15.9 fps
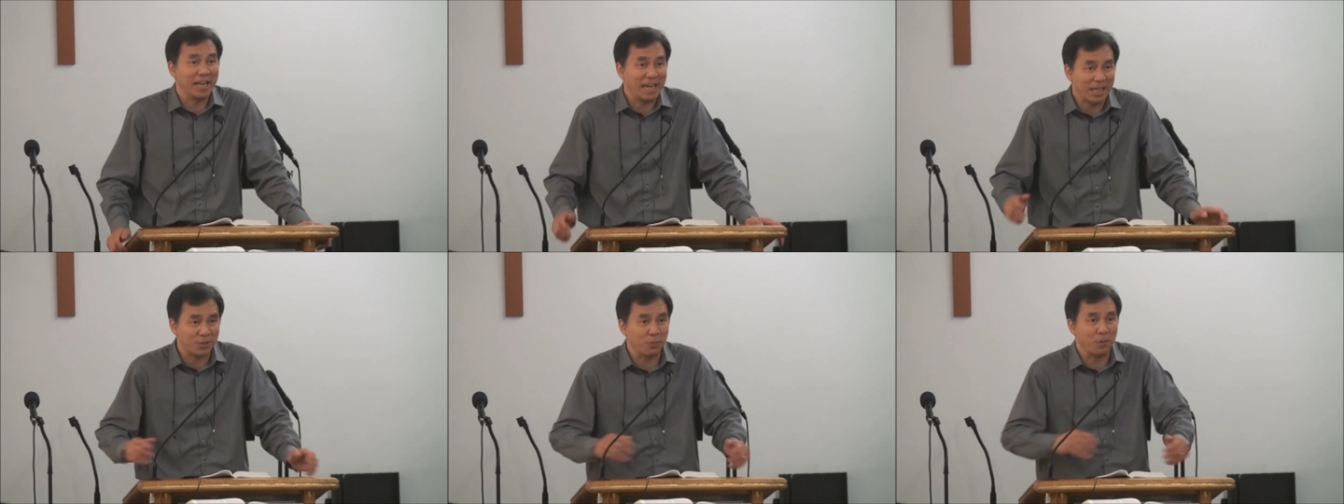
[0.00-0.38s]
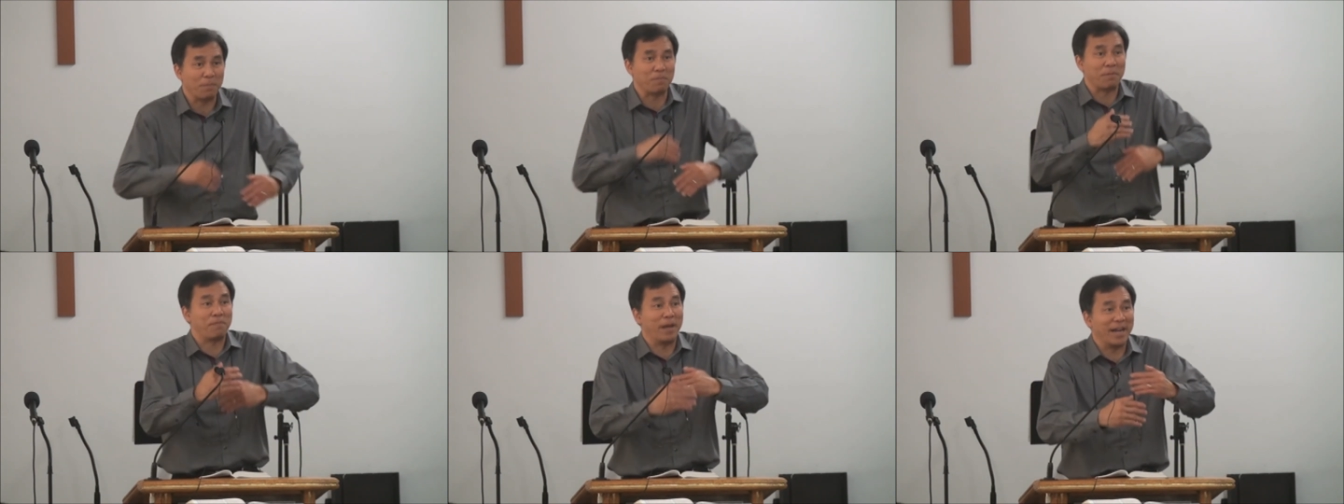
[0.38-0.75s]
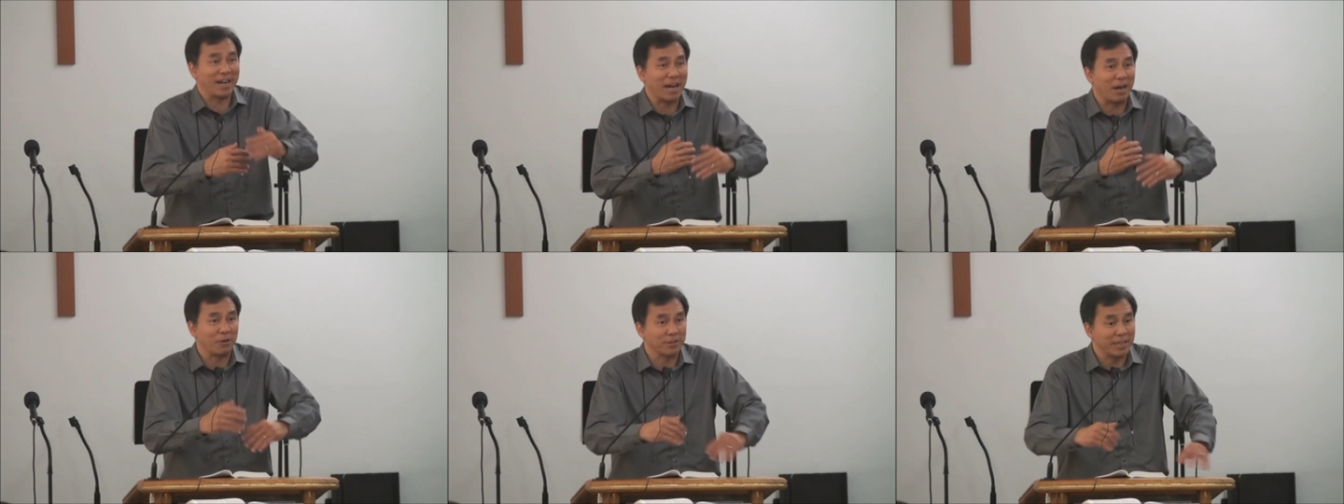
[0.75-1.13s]
And as we
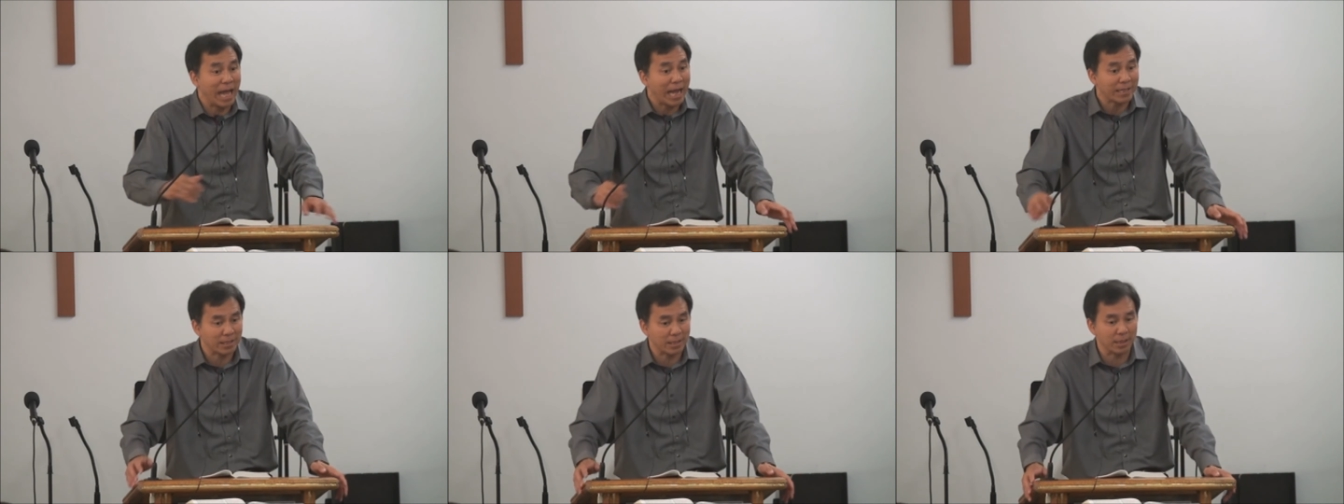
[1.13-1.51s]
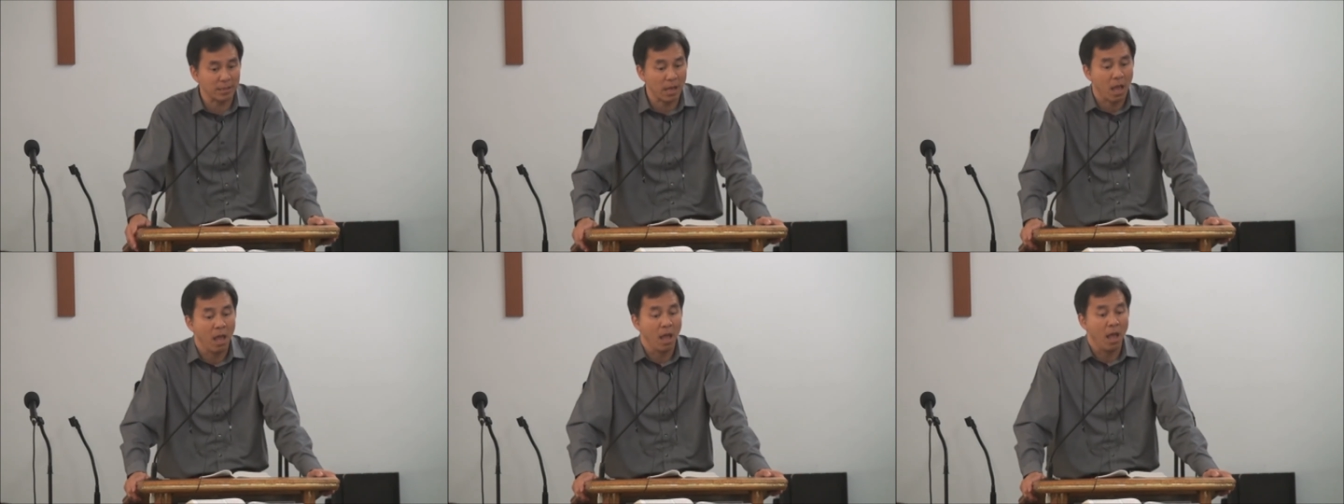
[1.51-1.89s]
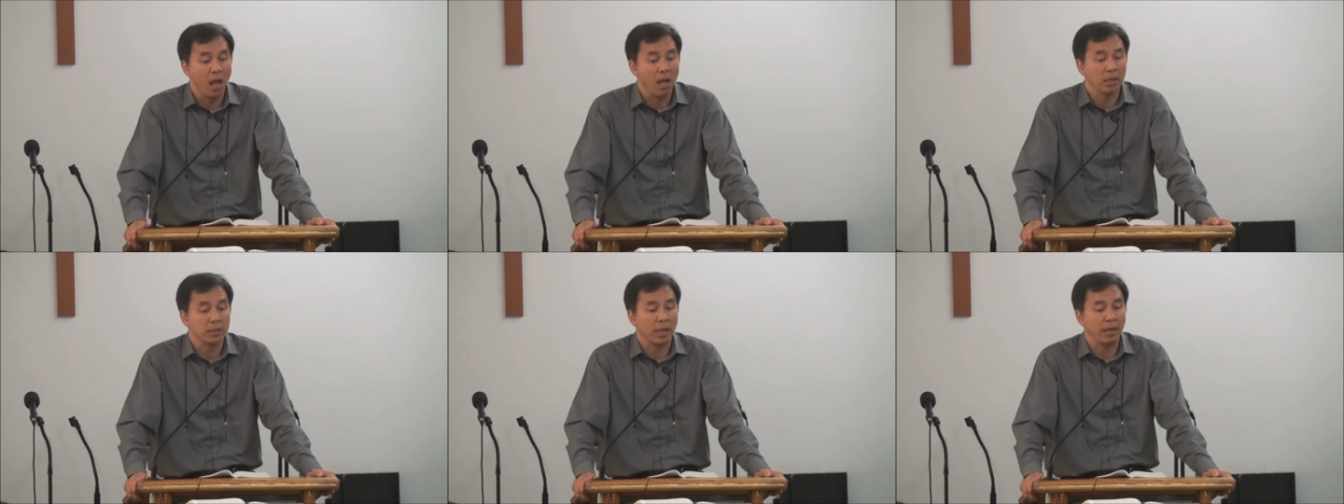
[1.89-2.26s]
prepare our taxes,
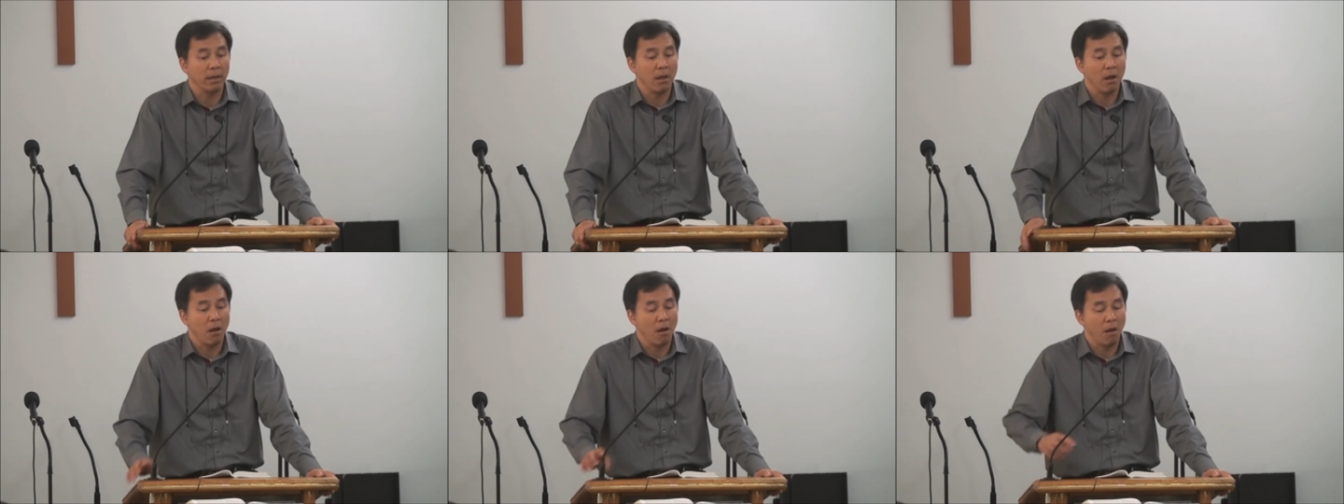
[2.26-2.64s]
I said,